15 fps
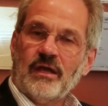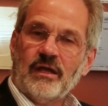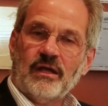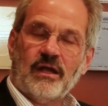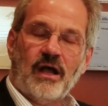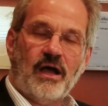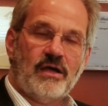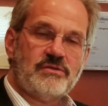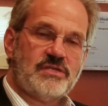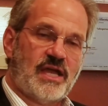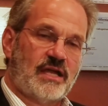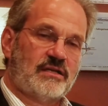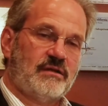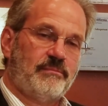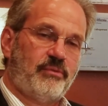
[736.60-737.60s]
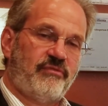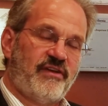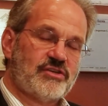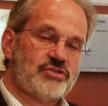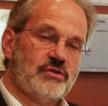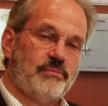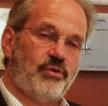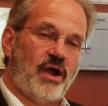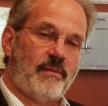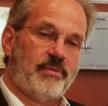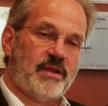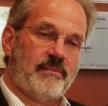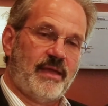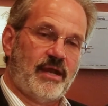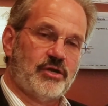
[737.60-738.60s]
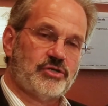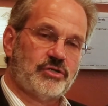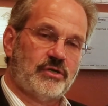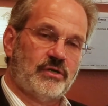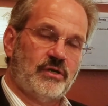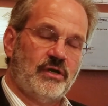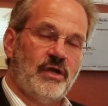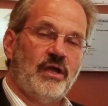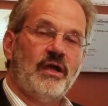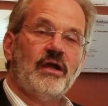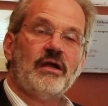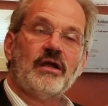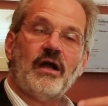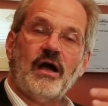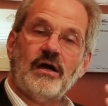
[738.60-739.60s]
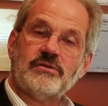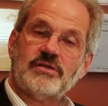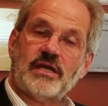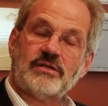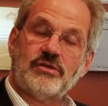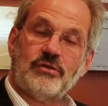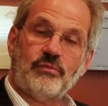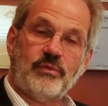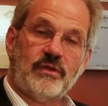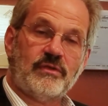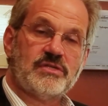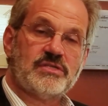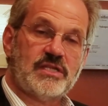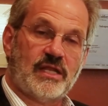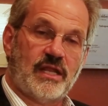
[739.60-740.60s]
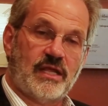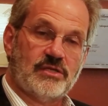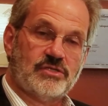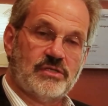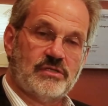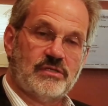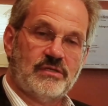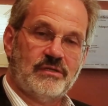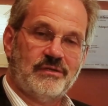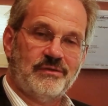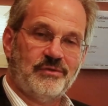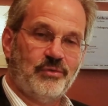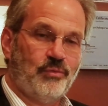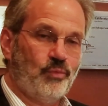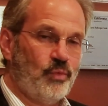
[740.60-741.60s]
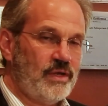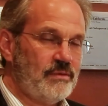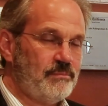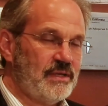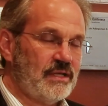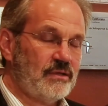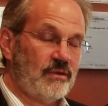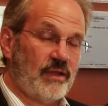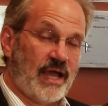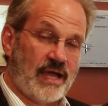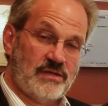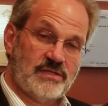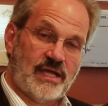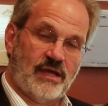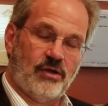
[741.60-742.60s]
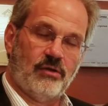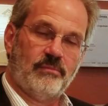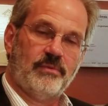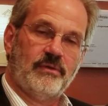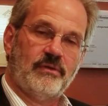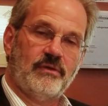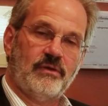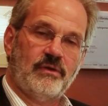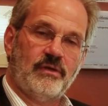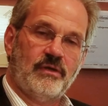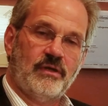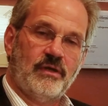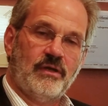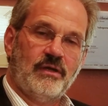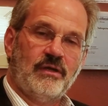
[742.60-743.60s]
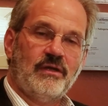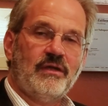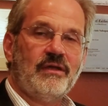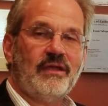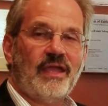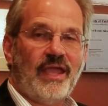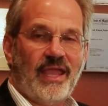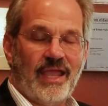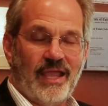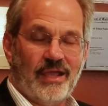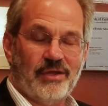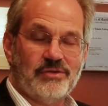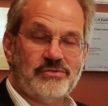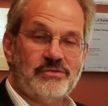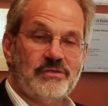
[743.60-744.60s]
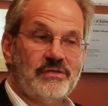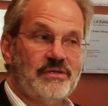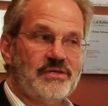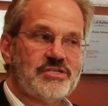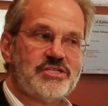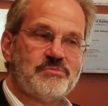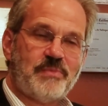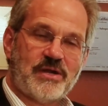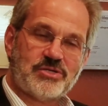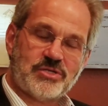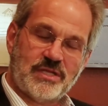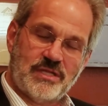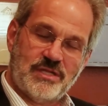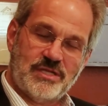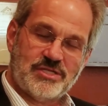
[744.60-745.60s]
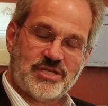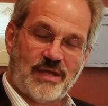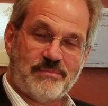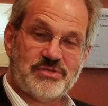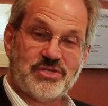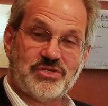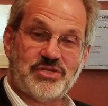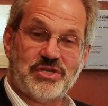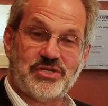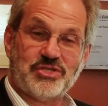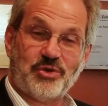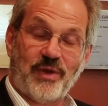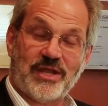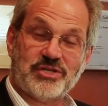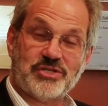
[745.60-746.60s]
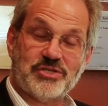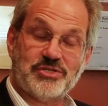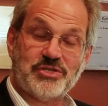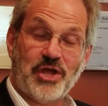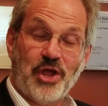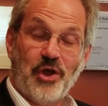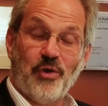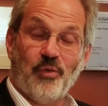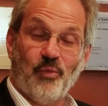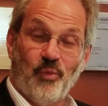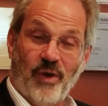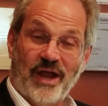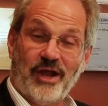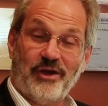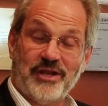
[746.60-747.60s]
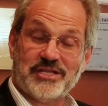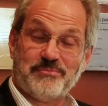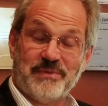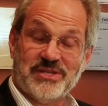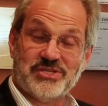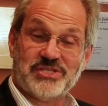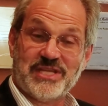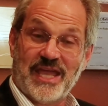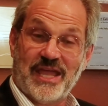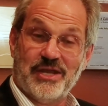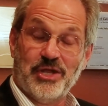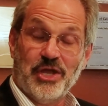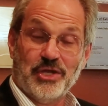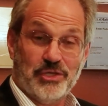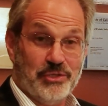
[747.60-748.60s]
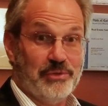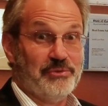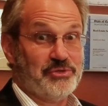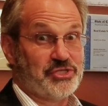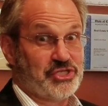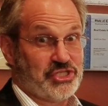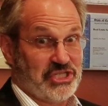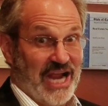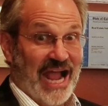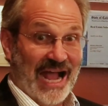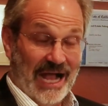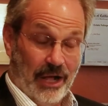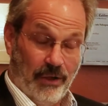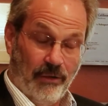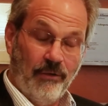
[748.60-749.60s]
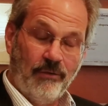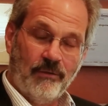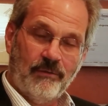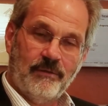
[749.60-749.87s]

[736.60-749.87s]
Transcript: Contact a professional property manager. Contact your real estate agent. We'd be glad to help. And especially in these types of situations where it's been said, you shall,